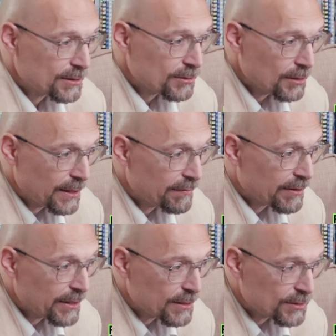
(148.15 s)
certainly
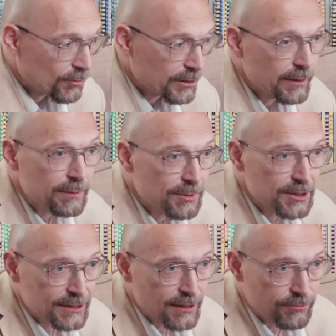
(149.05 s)
everything is already
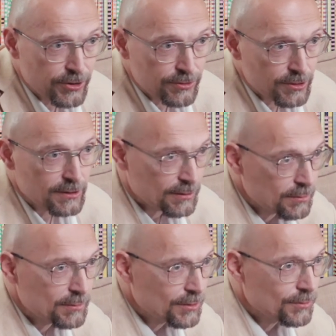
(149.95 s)
preset for you, so
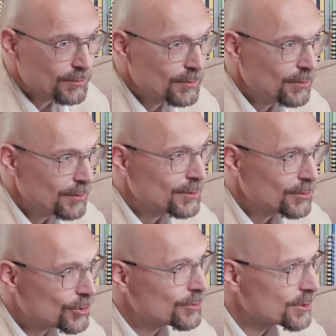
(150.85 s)
no
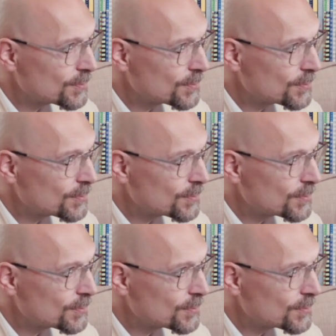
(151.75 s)
choice.